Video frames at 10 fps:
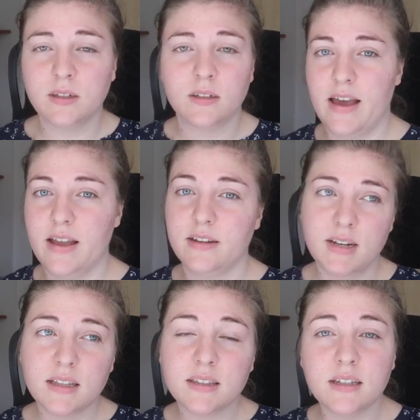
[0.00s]
and
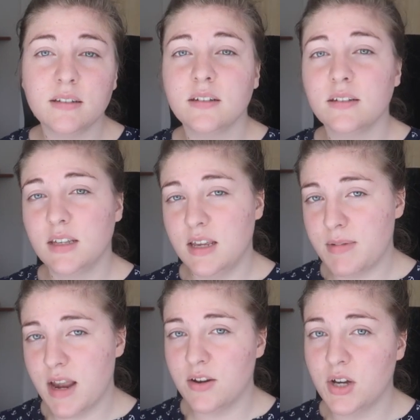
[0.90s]
letting
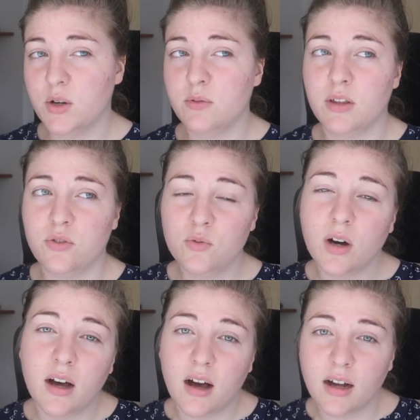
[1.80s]
eBay know that you
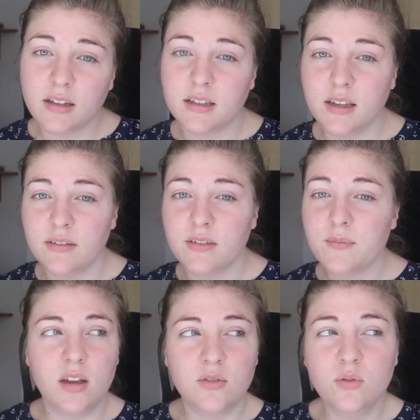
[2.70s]
are active
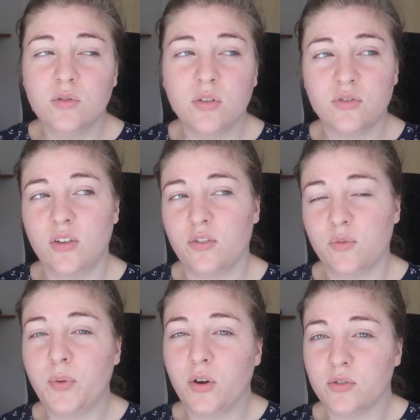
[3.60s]
and you don't
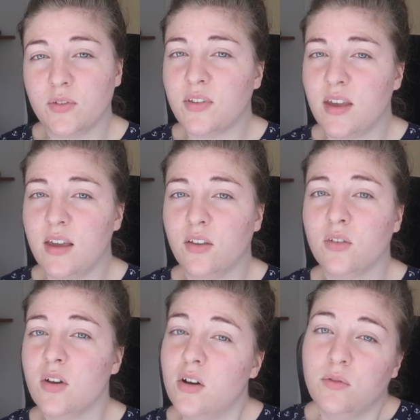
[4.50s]
just post
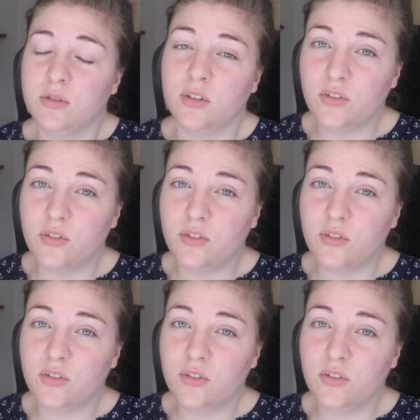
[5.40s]
things for the